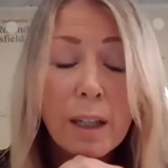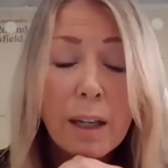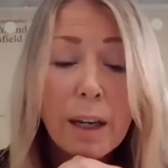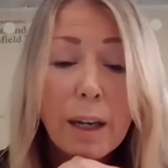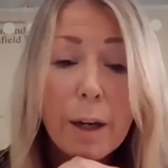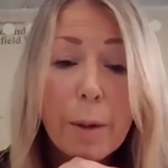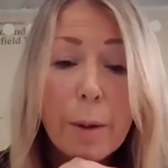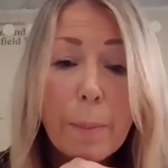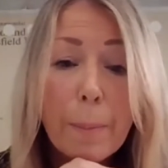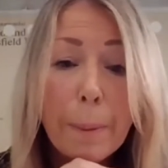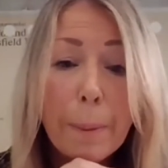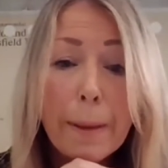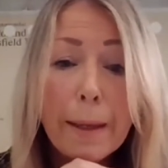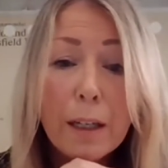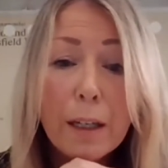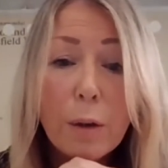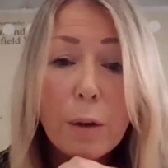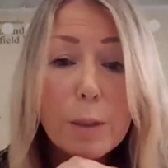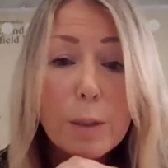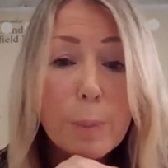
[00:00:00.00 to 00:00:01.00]
You
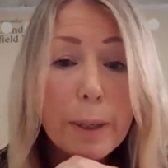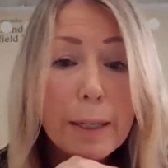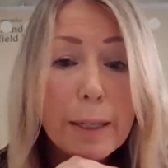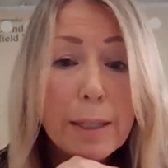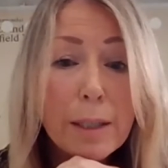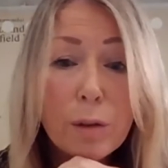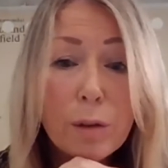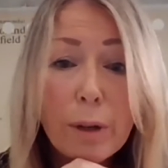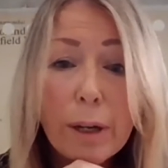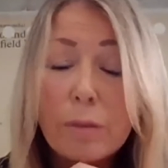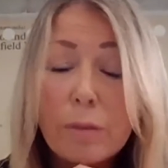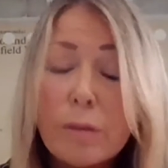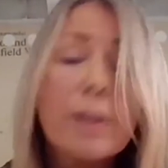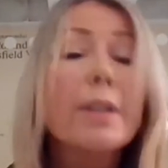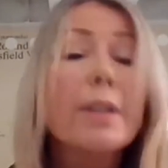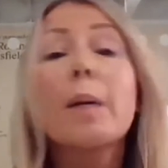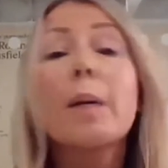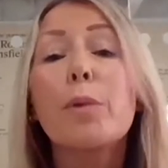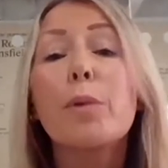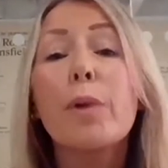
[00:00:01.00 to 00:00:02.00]
know, it's based around
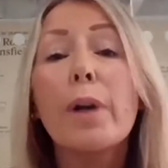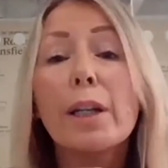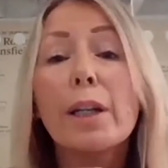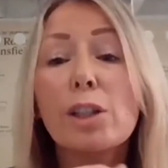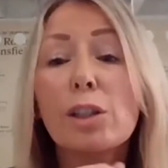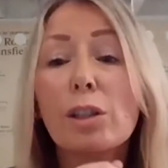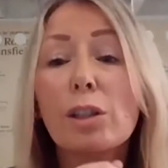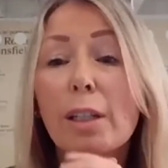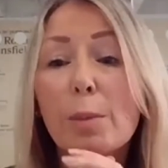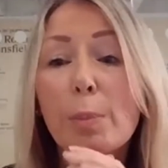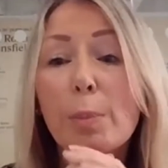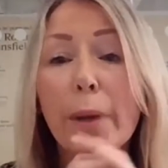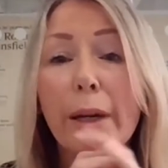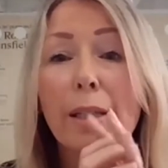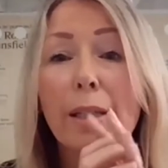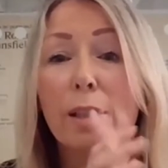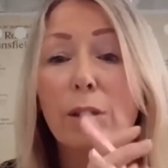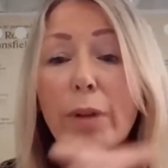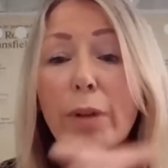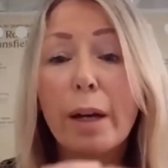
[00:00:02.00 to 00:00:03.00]
collaboration, it's
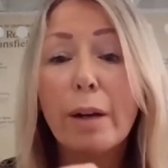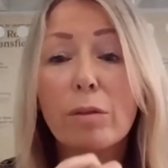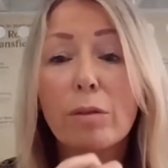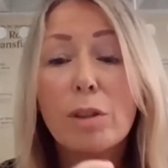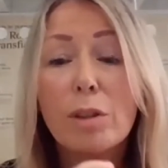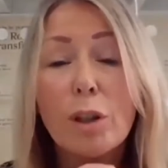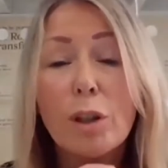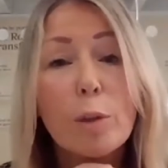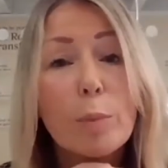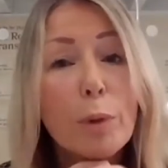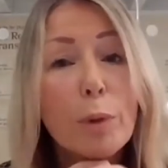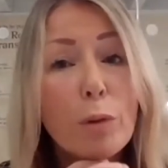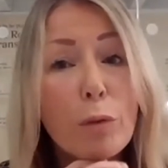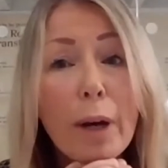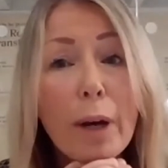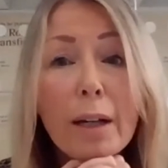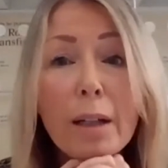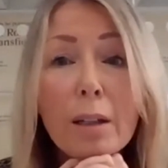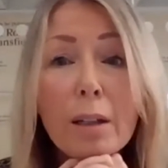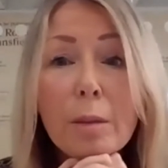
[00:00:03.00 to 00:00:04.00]
based around urban
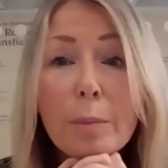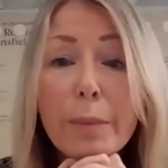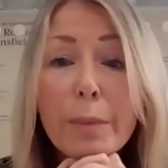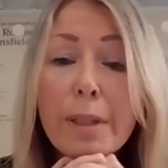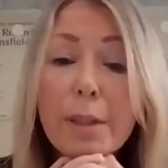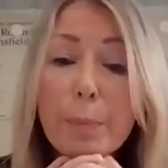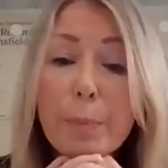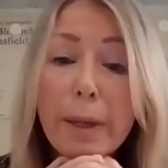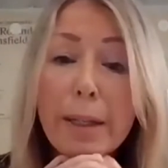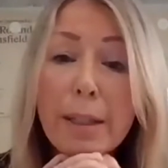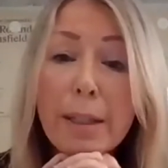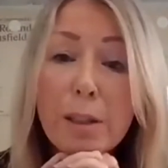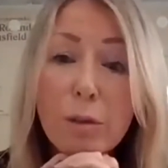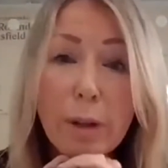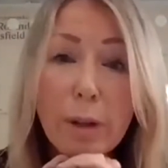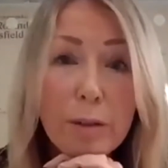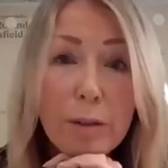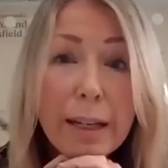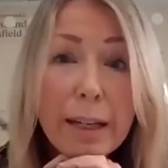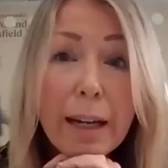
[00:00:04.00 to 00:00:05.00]
realm, it's based
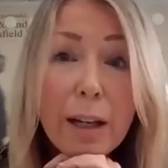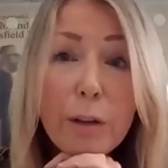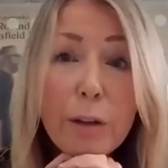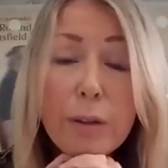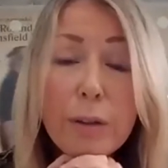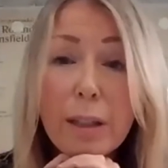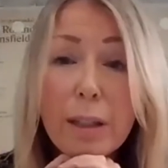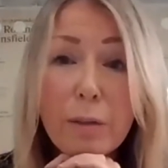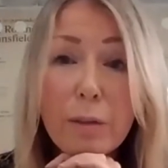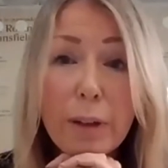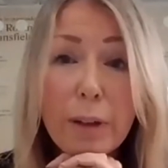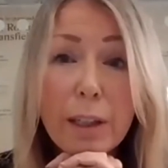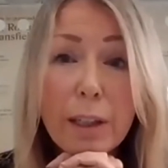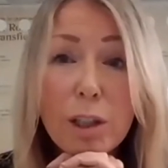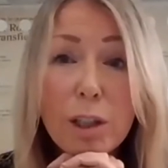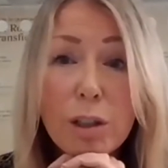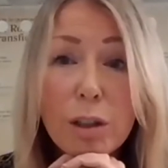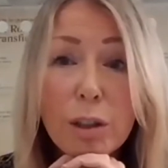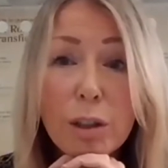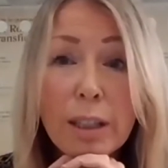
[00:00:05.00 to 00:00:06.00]
around health and
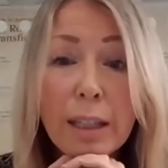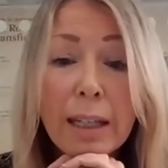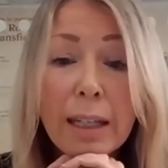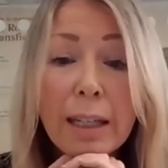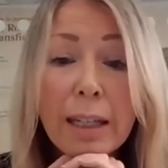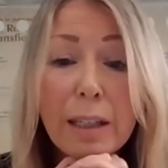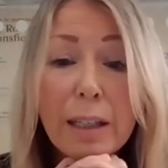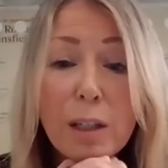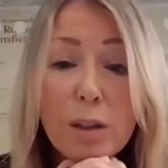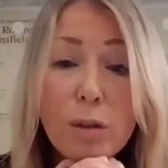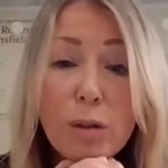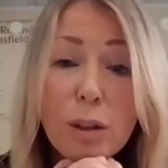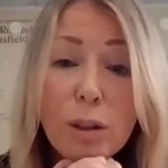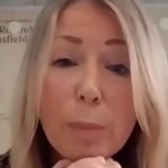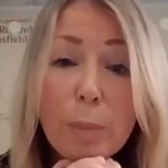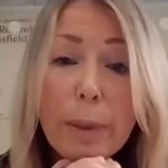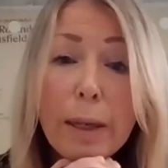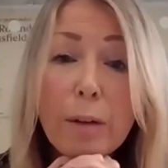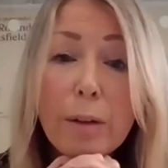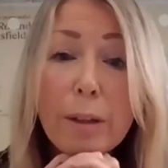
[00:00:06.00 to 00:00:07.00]
innovation, and it's all
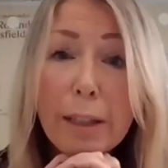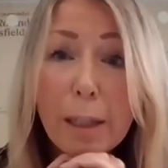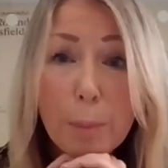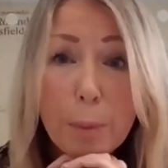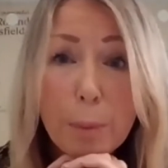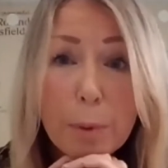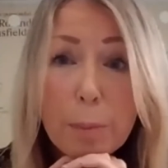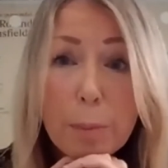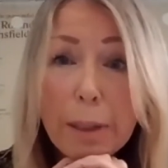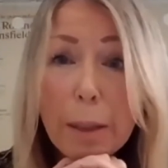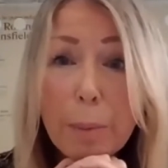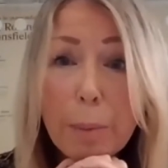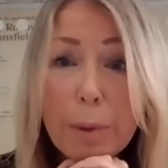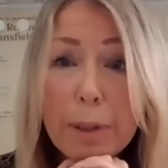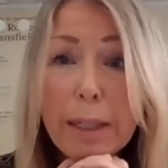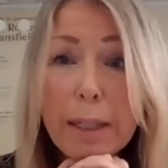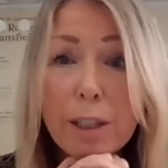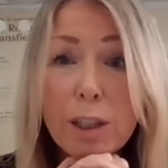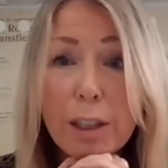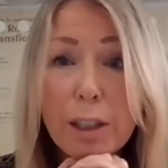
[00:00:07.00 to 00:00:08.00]
about keeping people in
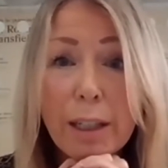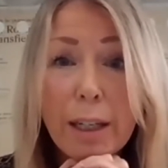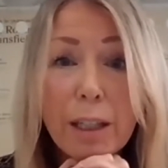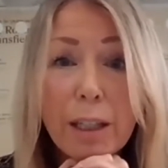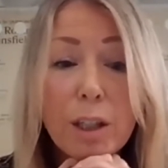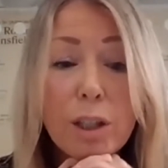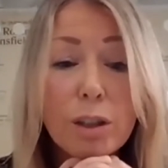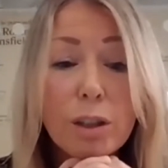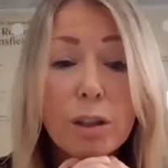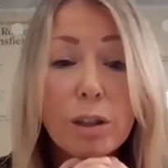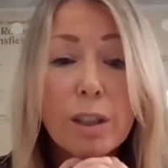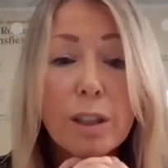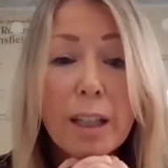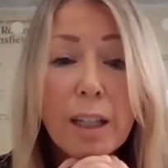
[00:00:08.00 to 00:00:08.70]
education,